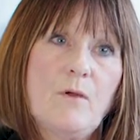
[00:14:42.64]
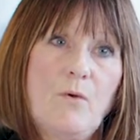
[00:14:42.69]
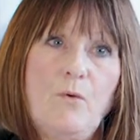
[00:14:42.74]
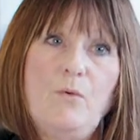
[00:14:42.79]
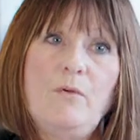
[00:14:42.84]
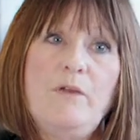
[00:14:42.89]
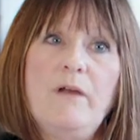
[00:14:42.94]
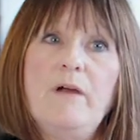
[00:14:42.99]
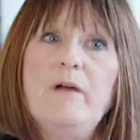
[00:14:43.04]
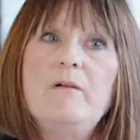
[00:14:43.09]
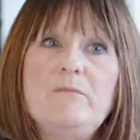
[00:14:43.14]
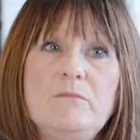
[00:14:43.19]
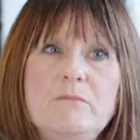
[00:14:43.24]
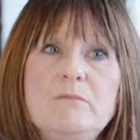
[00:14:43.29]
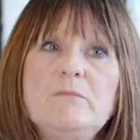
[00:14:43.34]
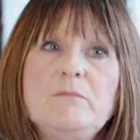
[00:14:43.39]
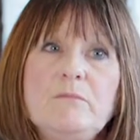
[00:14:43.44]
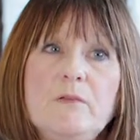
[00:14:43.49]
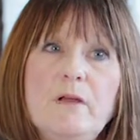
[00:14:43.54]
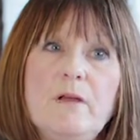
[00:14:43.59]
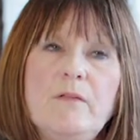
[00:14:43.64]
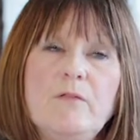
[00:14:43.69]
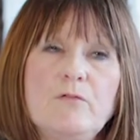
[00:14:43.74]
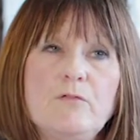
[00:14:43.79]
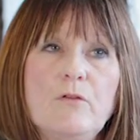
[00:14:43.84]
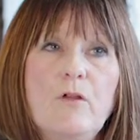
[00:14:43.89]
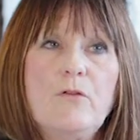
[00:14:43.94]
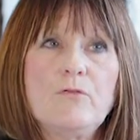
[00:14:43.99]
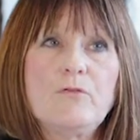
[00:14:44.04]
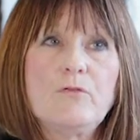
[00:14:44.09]
Oh yeah,
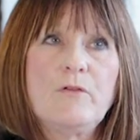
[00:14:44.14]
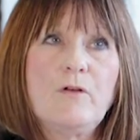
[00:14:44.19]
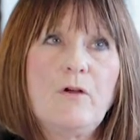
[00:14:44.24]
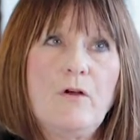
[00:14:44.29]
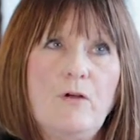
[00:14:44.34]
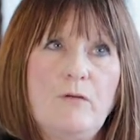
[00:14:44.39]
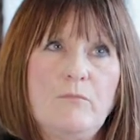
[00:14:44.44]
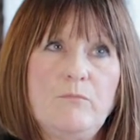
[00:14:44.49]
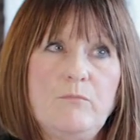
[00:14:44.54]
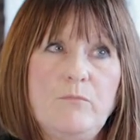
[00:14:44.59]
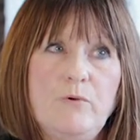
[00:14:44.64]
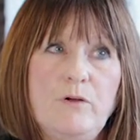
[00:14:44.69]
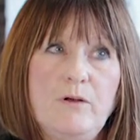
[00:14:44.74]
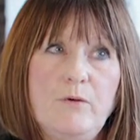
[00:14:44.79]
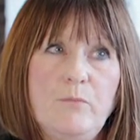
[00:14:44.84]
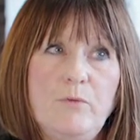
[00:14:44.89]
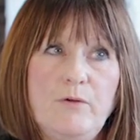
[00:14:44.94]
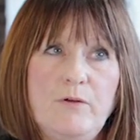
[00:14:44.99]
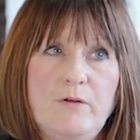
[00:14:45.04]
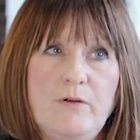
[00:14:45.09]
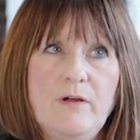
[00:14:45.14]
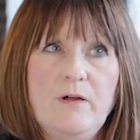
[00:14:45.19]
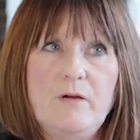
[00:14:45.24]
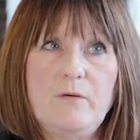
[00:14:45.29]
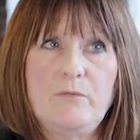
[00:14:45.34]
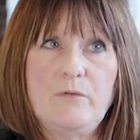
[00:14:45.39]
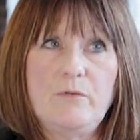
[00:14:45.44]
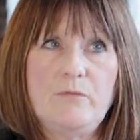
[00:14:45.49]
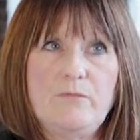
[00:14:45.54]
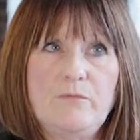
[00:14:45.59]
there's lots of where I work now.
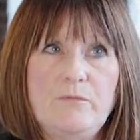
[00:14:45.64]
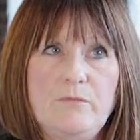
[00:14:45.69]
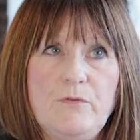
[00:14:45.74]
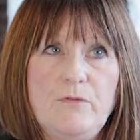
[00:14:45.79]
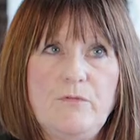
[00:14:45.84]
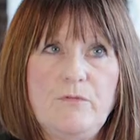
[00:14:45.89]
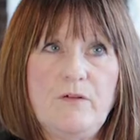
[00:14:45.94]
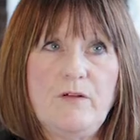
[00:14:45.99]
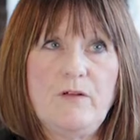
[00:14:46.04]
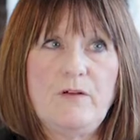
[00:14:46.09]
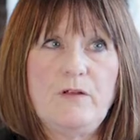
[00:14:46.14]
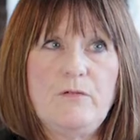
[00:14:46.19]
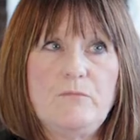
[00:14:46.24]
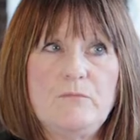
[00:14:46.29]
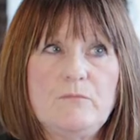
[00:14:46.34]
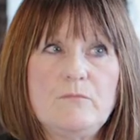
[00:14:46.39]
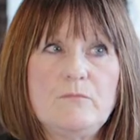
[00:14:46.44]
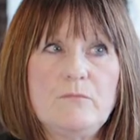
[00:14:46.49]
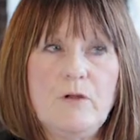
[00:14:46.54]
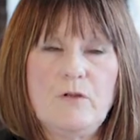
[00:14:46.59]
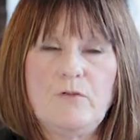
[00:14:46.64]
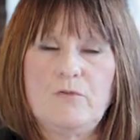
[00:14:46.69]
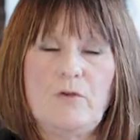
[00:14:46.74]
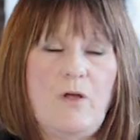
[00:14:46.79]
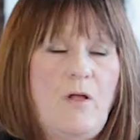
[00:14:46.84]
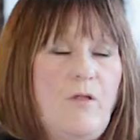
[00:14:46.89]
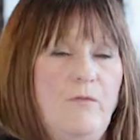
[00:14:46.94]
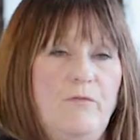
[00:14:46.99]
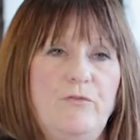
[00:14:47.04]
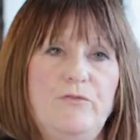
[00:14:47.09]
They're very
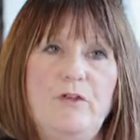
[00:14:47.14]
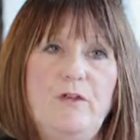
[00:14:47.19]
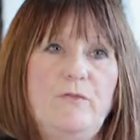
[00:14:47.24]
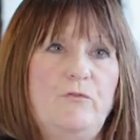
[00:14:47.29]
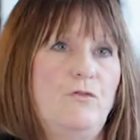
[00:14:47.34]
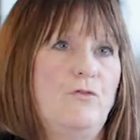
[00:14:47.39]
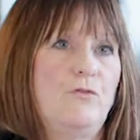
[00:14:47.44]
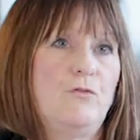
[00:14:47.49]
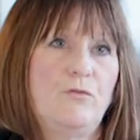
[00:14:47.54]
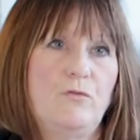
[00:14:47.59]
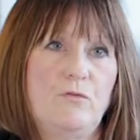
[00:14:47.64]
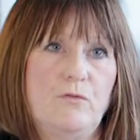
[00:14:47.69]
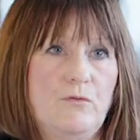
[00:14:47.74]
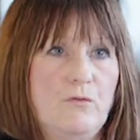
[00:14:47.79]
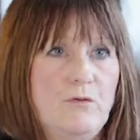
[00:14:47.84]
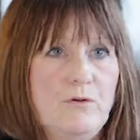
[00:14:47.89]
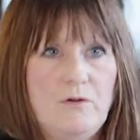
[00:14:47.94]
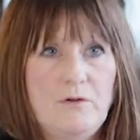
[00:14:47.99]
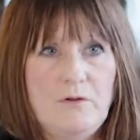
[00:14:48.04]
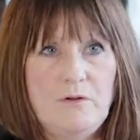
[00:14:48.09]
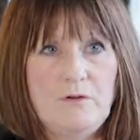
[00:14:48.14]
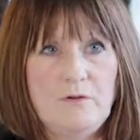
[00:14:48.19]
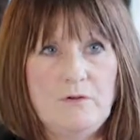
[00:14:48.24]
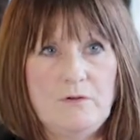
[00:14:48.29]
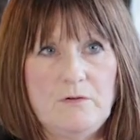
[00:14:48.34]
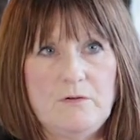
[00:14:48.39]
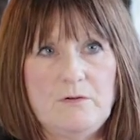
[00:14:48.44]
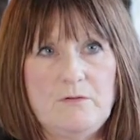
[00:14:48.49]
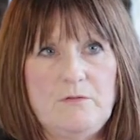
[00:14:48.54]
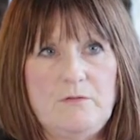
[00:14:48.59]
health and safety just
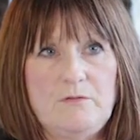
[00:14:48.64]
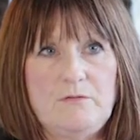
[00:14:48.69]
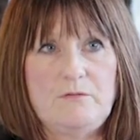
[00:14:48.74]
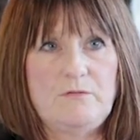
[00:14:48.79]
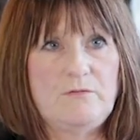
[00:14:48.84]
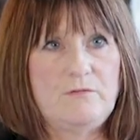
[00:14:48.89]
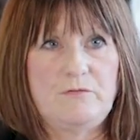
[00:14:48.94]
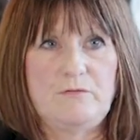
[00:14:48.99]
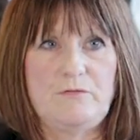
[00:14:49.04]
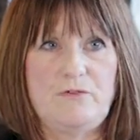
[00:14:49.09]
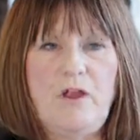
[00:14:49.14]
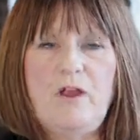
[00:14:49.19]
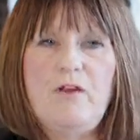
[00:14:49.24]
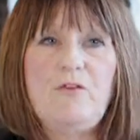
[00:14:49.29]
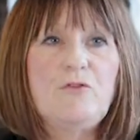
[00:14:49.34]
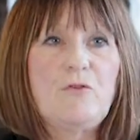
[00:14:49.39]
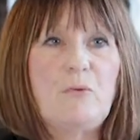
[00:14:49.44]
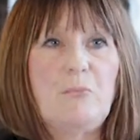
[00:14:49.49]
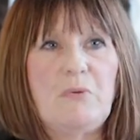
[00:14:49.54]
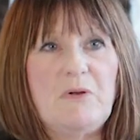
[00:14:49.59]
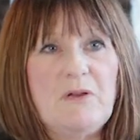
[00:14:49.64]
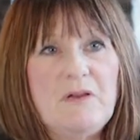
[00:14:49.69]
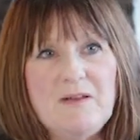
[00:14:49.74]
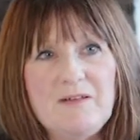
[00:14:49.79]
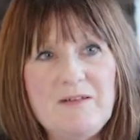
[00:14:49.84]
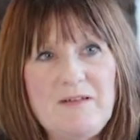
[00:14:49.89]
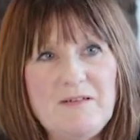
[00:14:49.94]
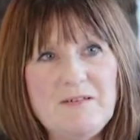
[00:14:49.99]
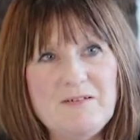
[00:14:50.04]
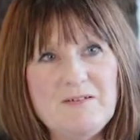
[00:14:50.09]
changed
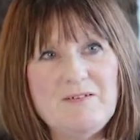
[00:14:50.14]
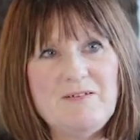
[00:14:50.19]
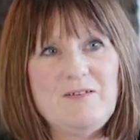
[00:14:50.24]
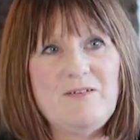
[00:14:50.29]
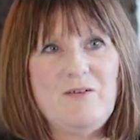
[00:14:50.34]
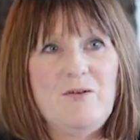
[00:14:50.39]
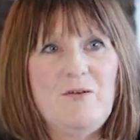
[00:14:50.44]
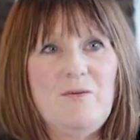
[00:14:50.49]
completely. You know.